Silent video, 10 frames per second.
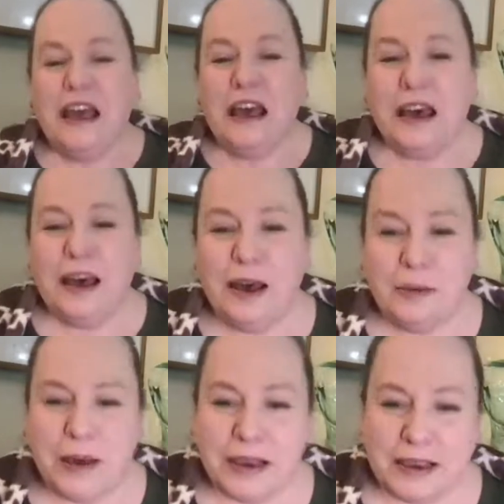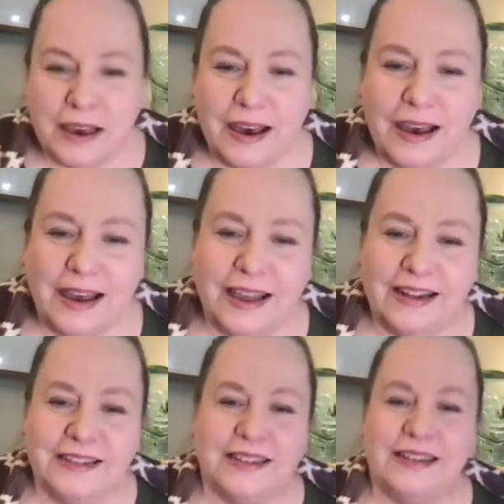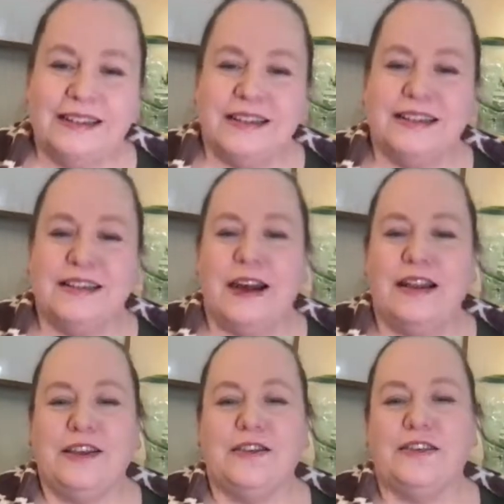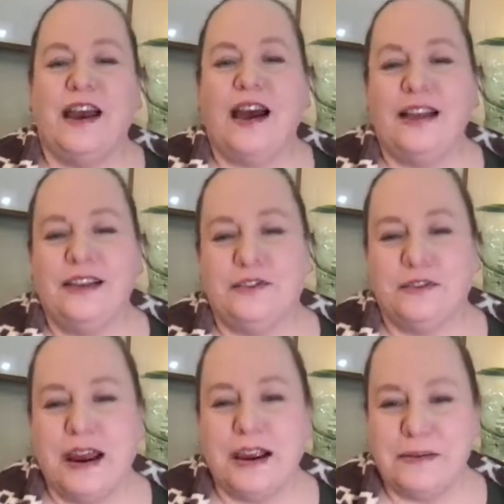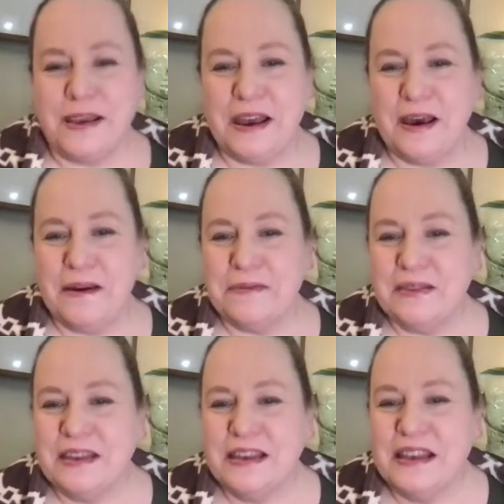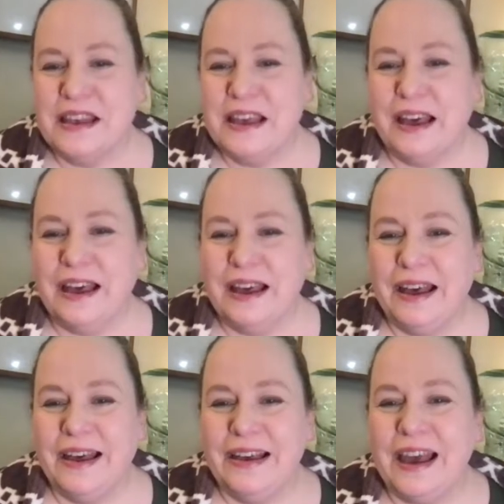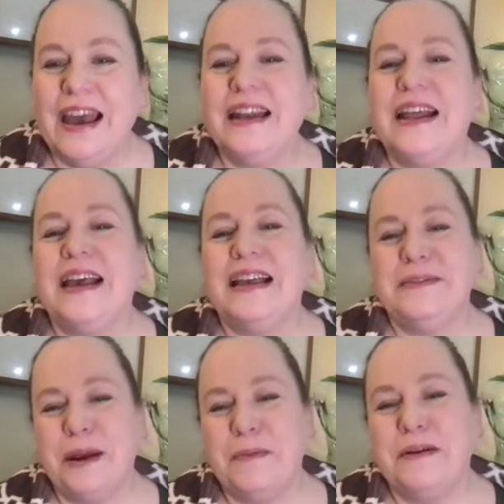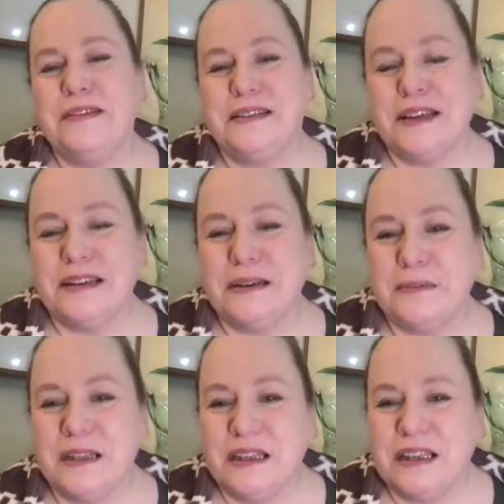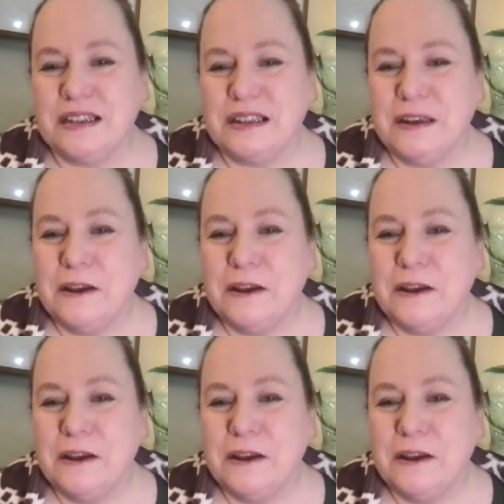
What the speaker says: Oh my God. Cindy says, naughty, you're naughty. You crack me up. And Maribel says, I did mean Lacey.